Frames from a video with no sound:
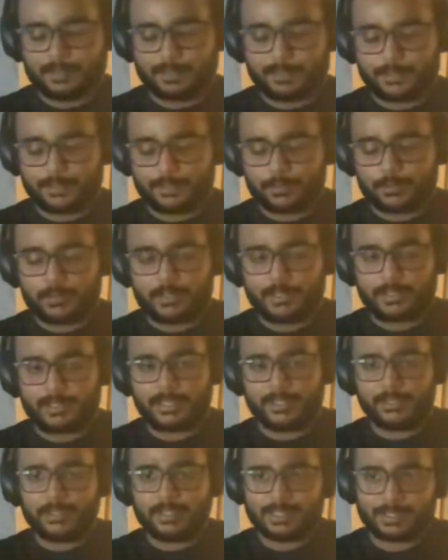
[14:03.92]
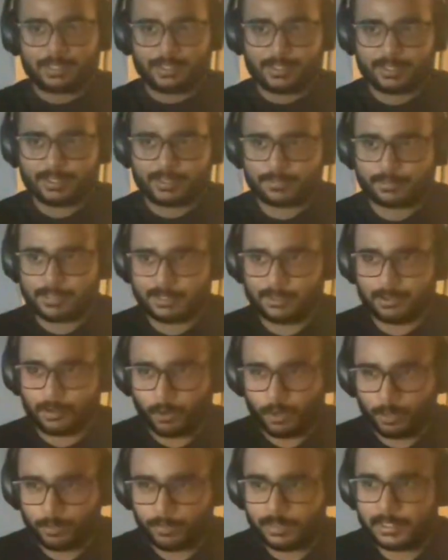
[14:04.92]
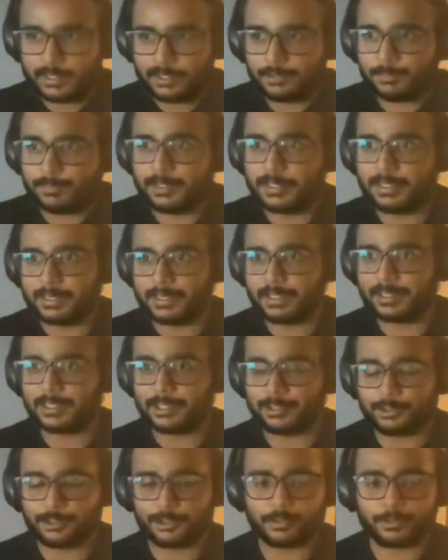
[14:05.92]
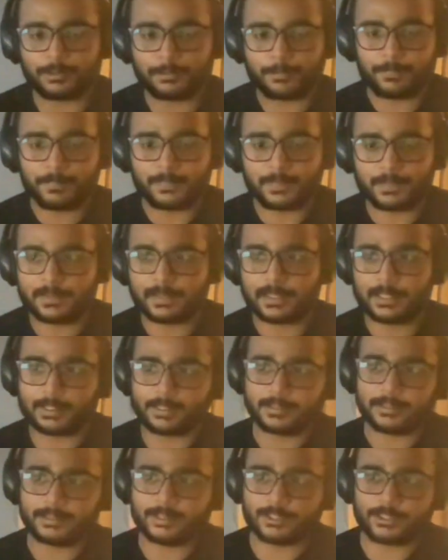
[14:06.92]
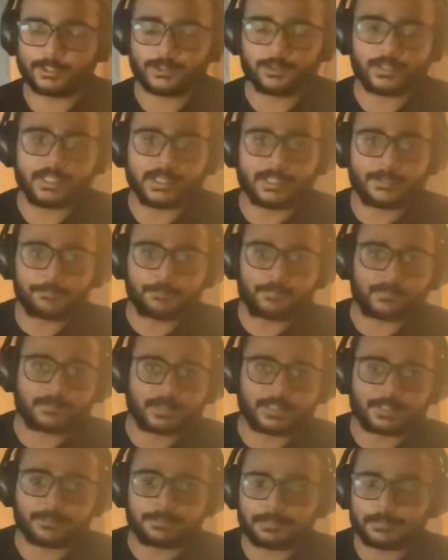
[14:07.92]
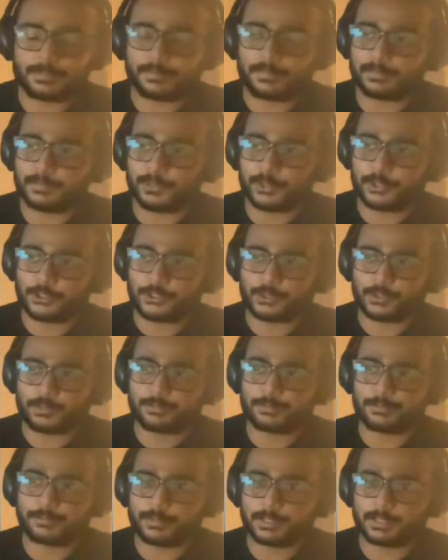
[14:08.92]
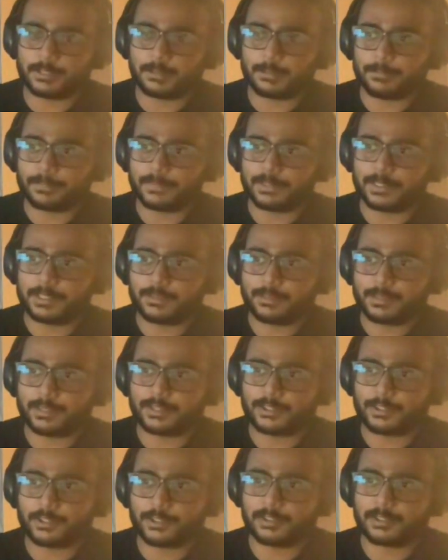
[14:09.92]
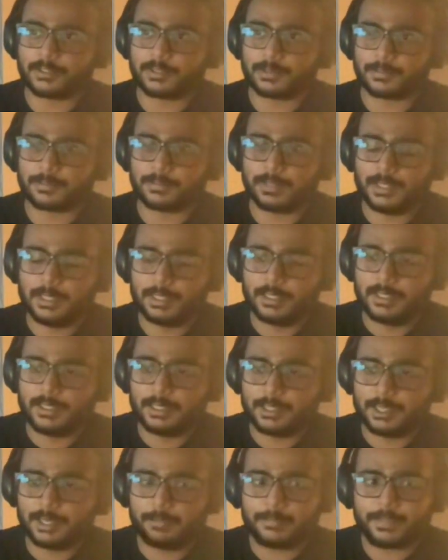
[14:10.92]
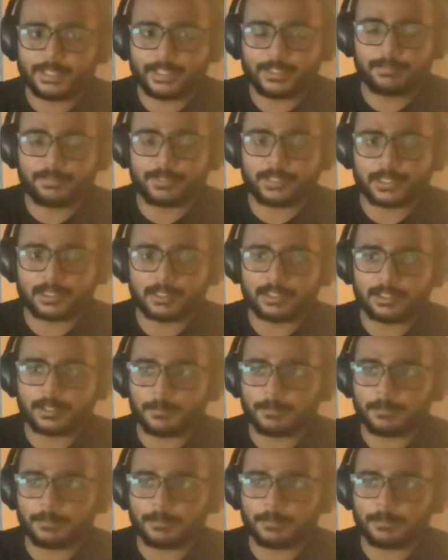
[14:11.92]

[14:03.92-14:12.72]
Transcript: so regulations will always be an issue. Like just today, I'm not sure if anybody saw the update, but